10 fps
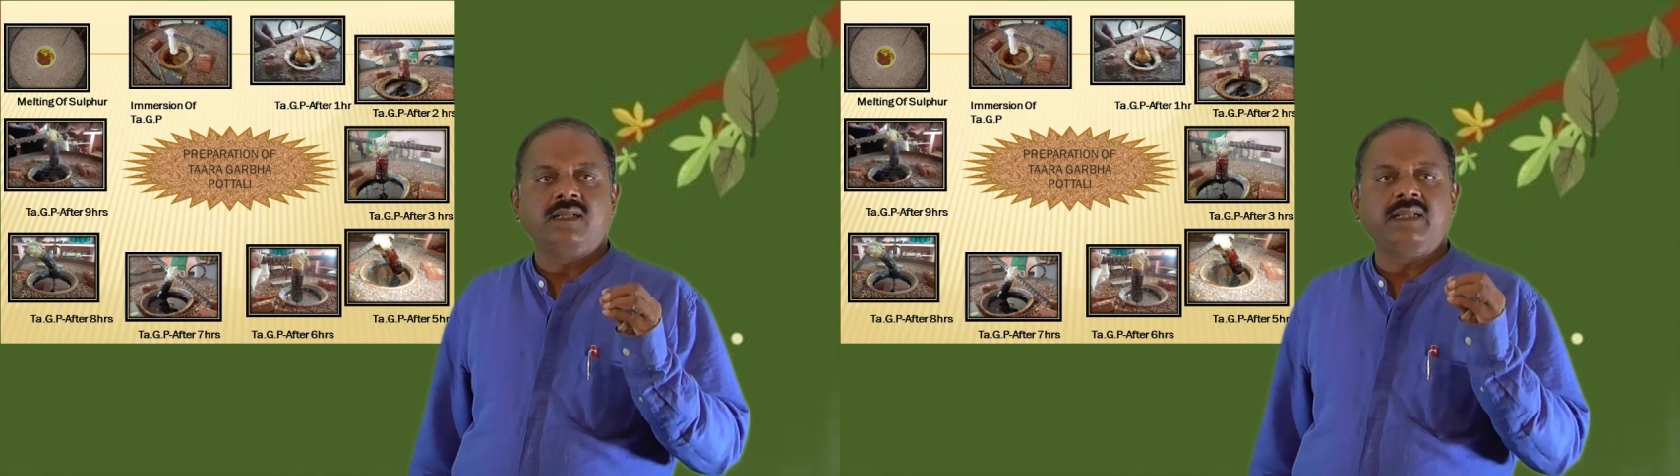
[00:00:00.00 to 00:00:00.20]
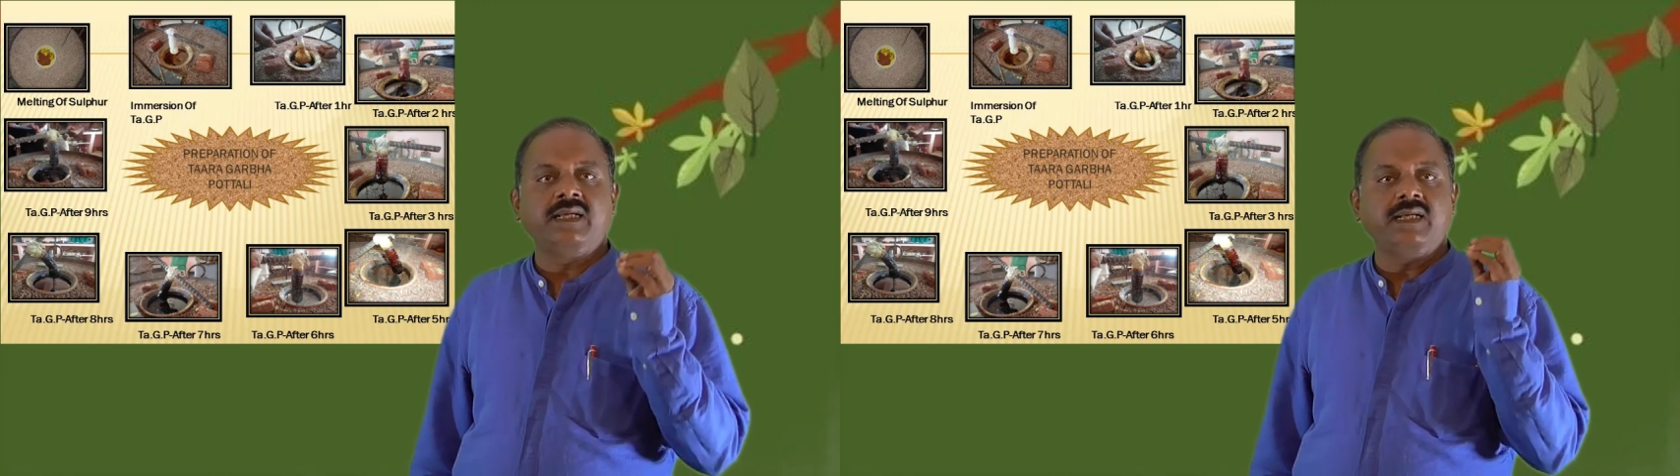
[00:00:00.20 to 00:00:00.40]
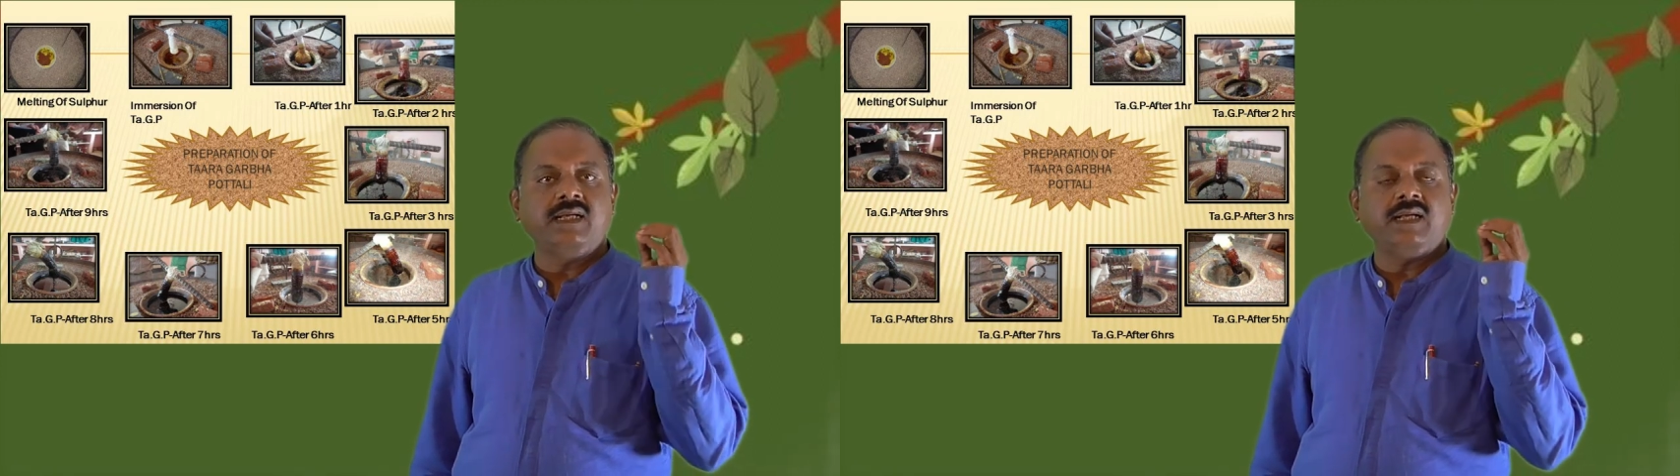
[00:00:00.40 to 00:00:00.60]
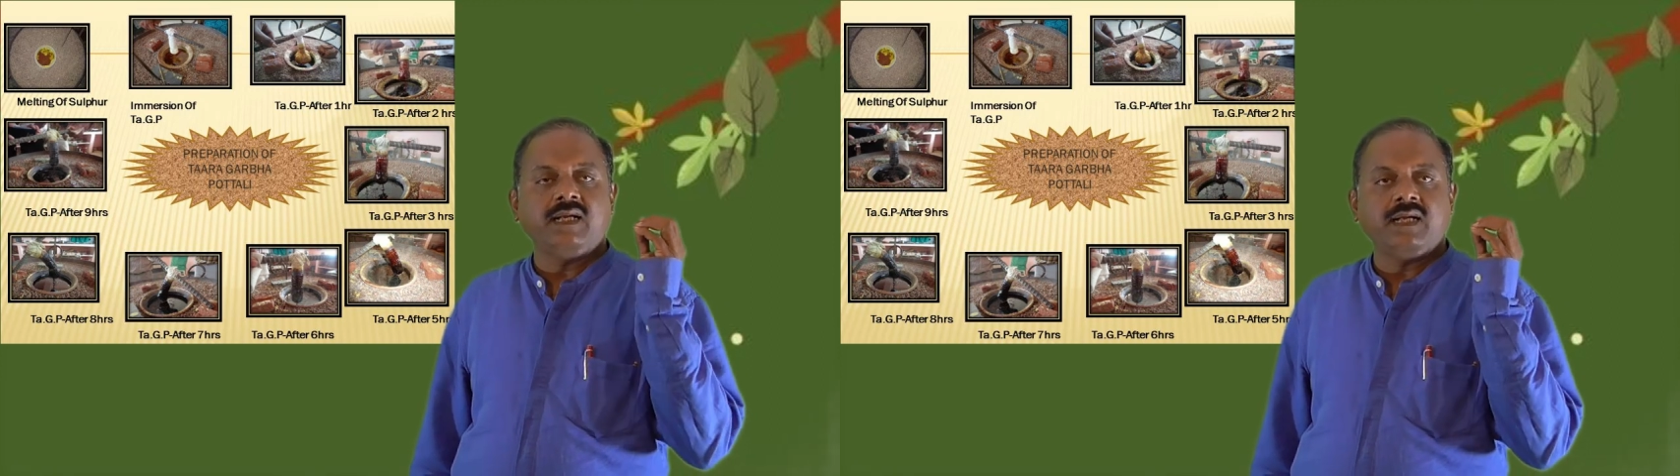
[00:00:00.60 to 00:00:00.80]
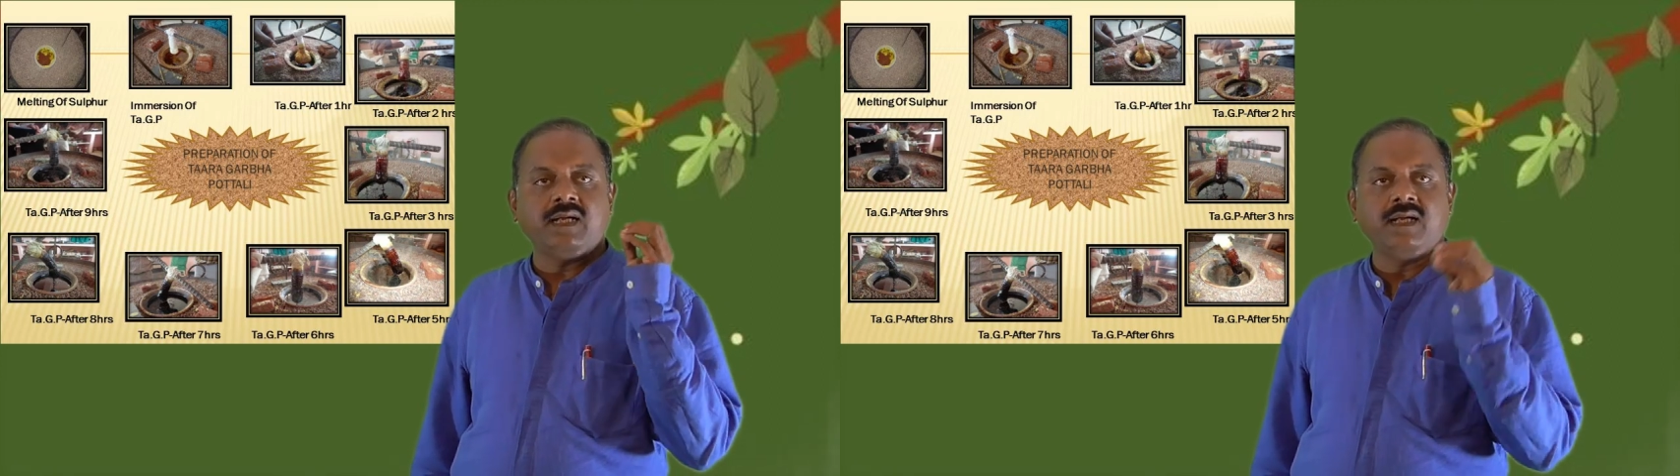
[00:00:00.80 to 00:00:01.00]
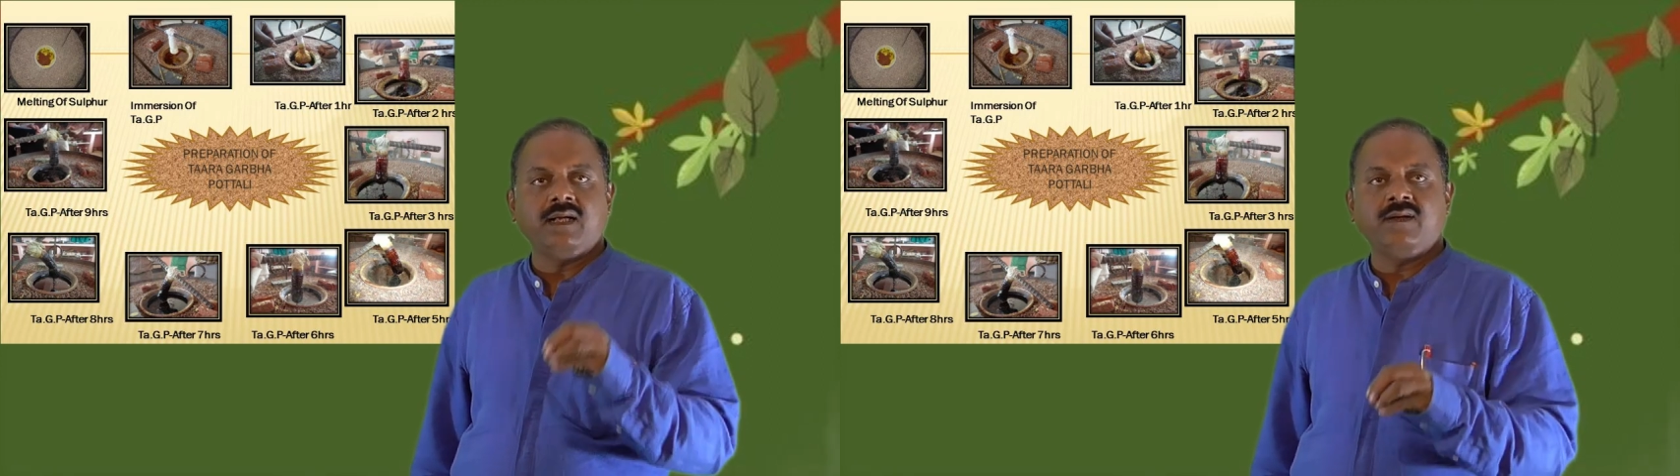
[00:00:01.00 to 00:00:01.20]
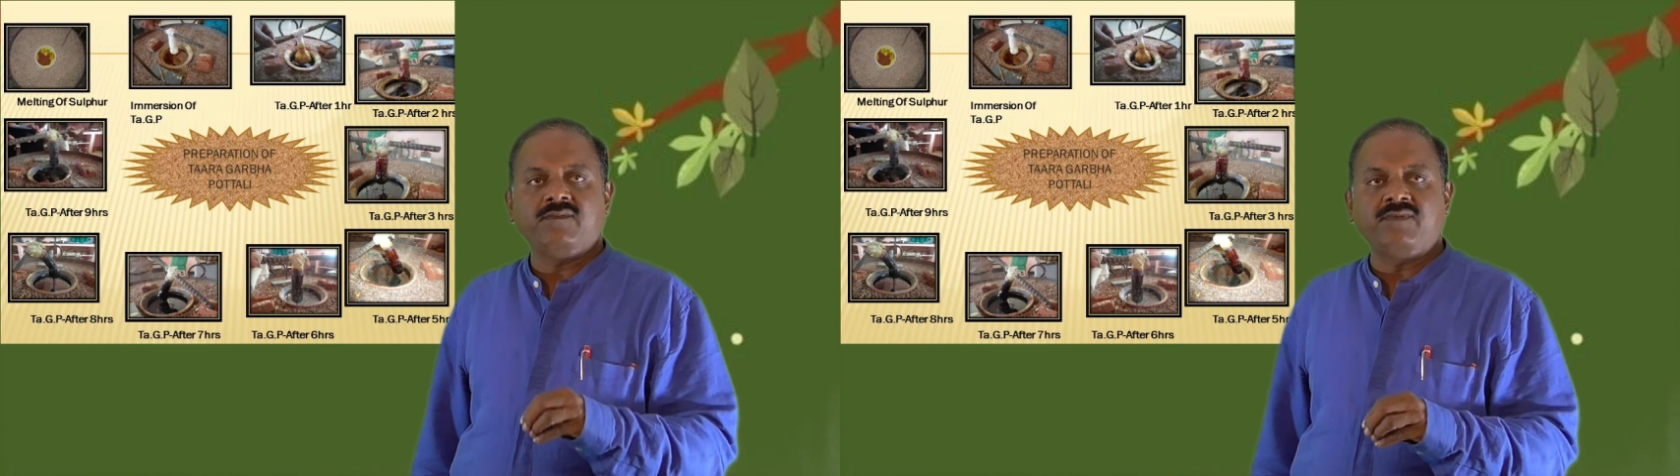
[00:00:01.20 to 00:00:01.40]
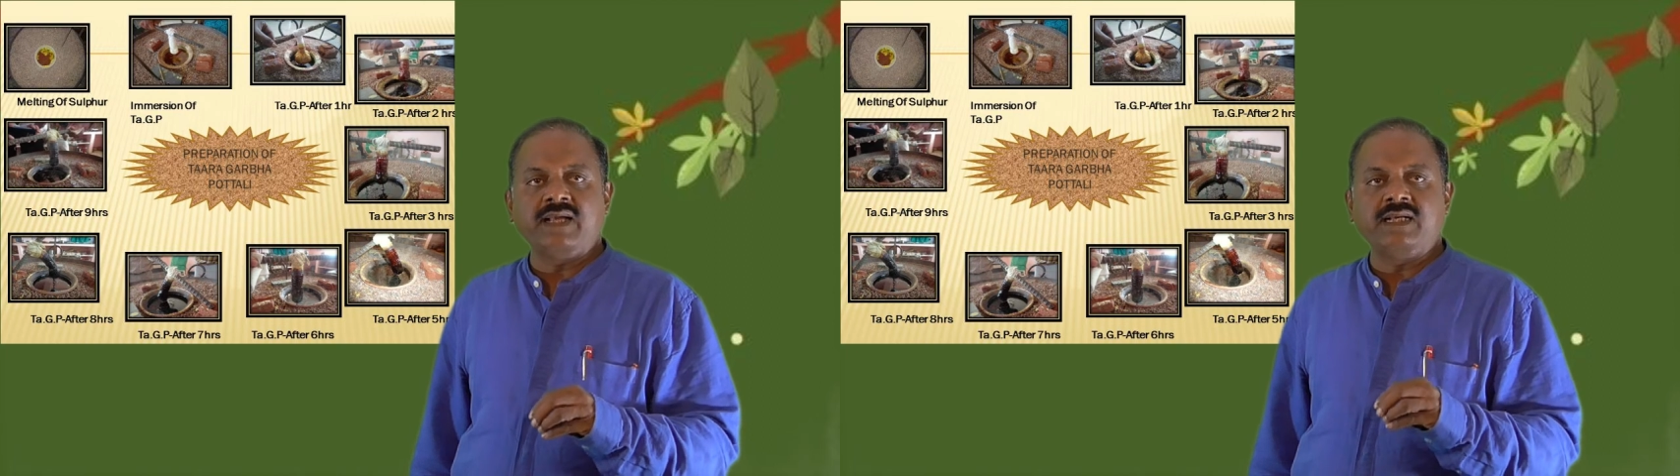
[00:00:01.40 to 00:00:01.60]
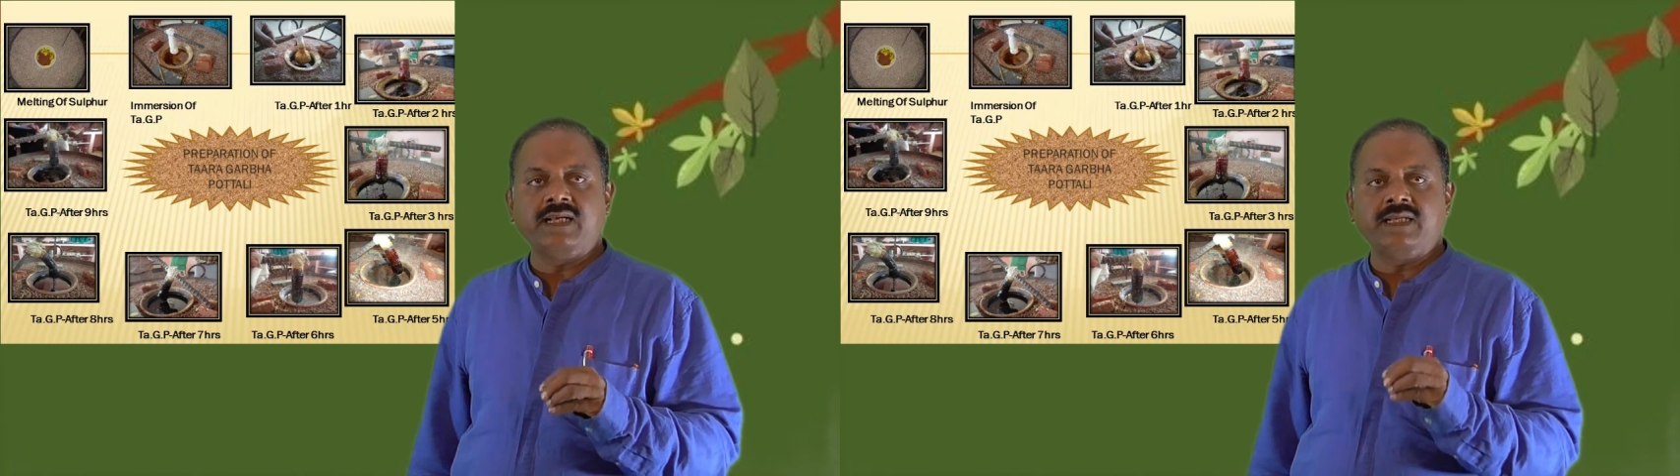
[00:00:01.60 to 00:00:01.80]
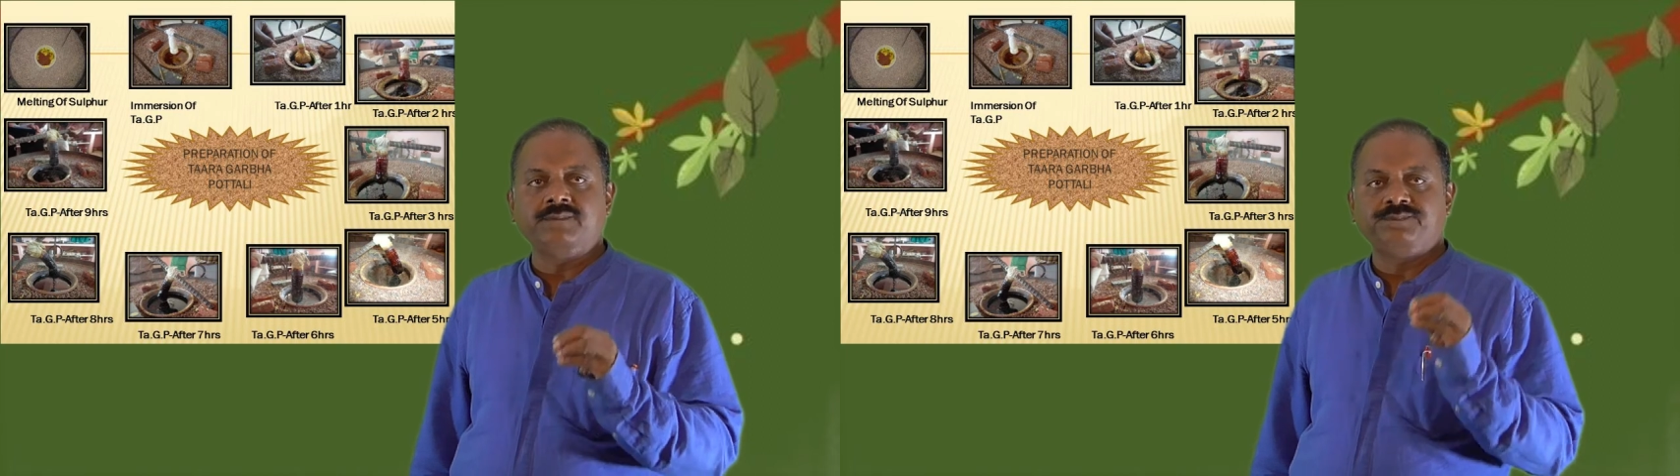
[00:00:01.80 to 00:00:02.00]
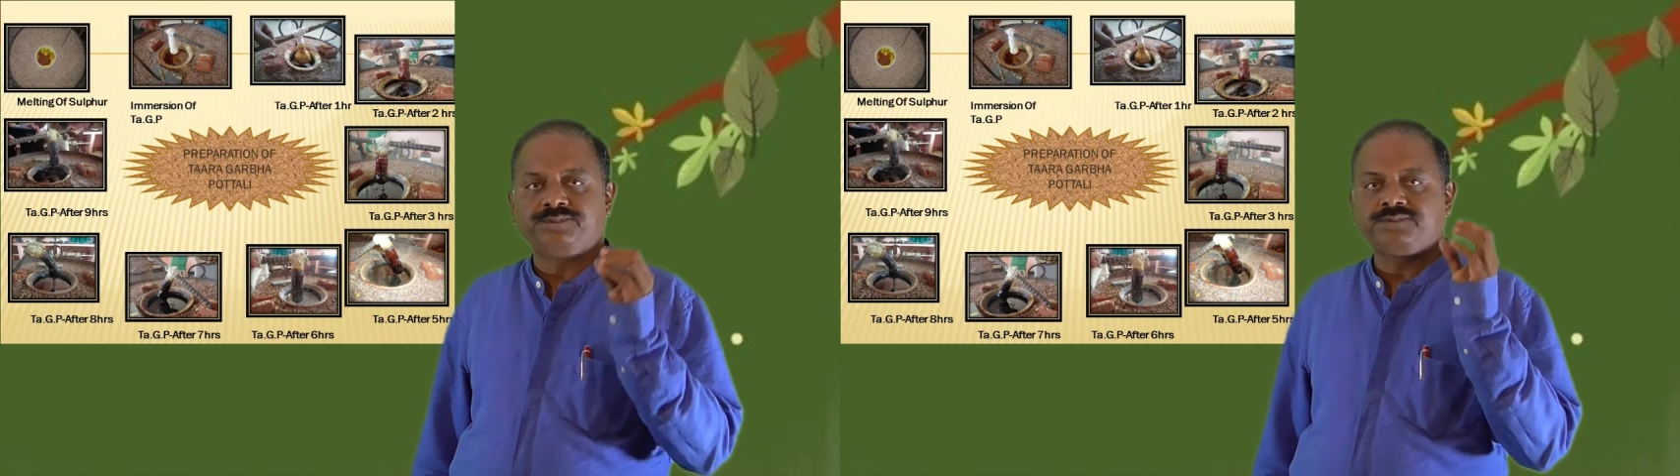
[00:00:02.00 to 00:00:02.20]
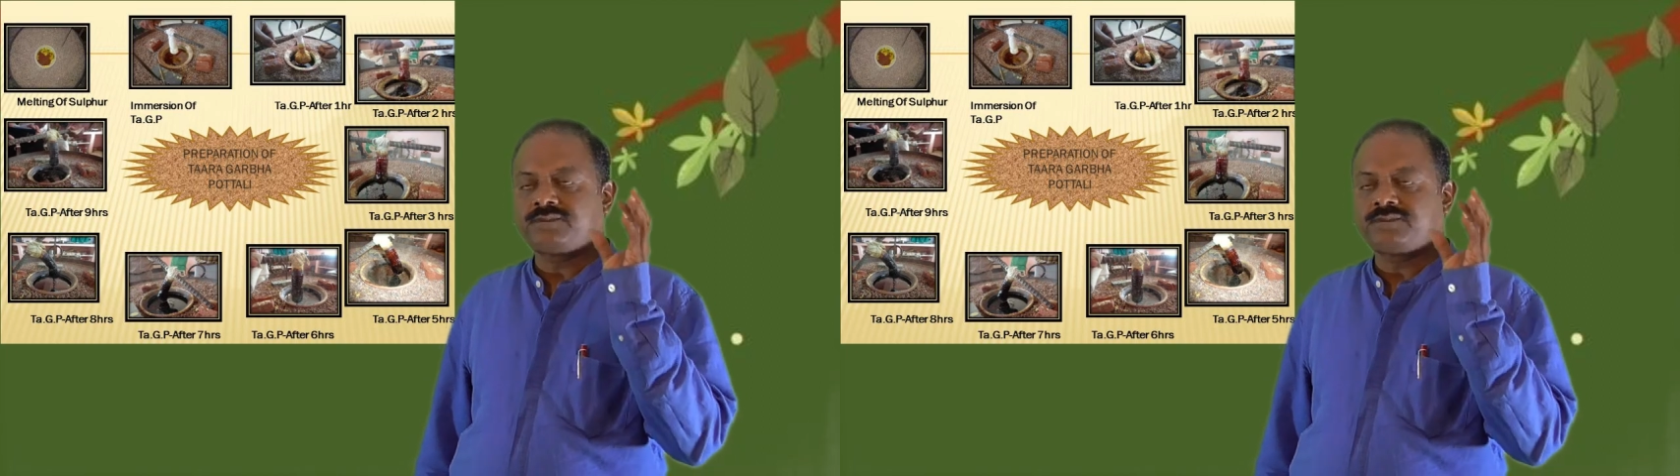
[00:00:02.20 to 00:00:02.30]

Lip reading: the finally